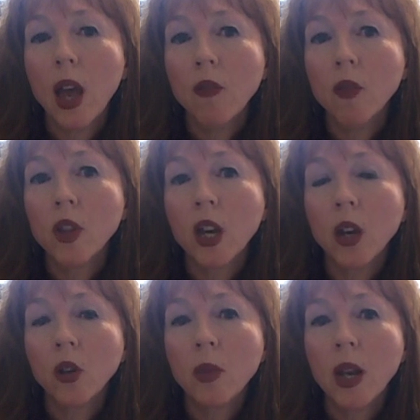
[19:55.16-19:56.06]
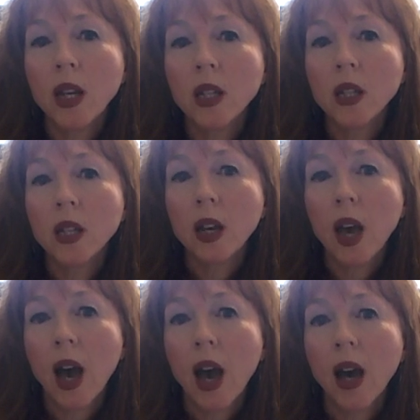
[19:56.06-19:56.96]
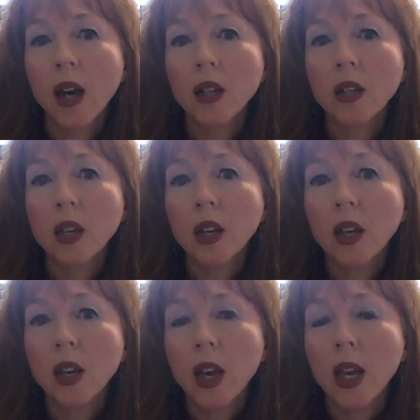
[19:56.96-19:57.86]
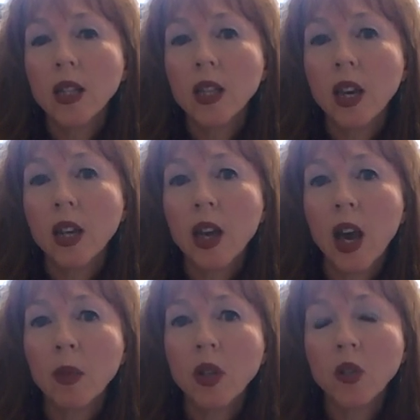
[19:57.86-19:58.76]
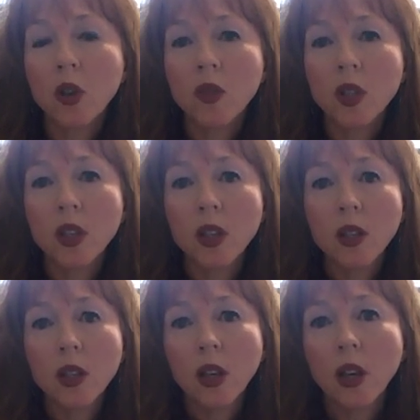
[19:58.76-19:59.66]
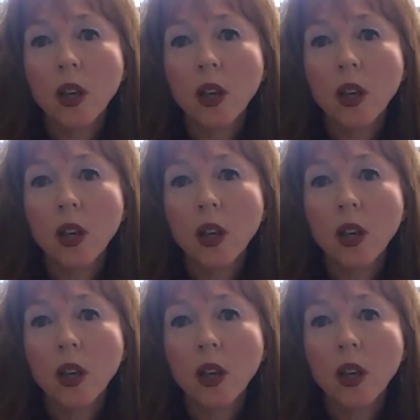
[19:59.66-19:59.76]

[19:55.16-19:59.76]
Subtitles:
Everything illuminated, hard, against the incoming surfaces,